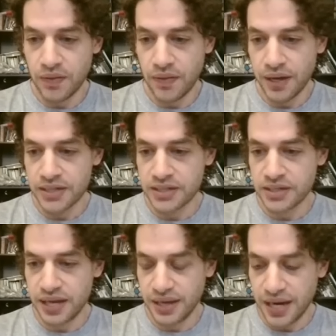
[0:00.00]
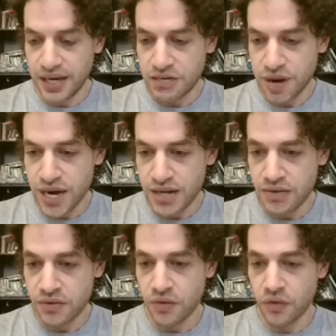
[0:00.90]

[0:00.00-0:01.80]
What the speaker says: That is really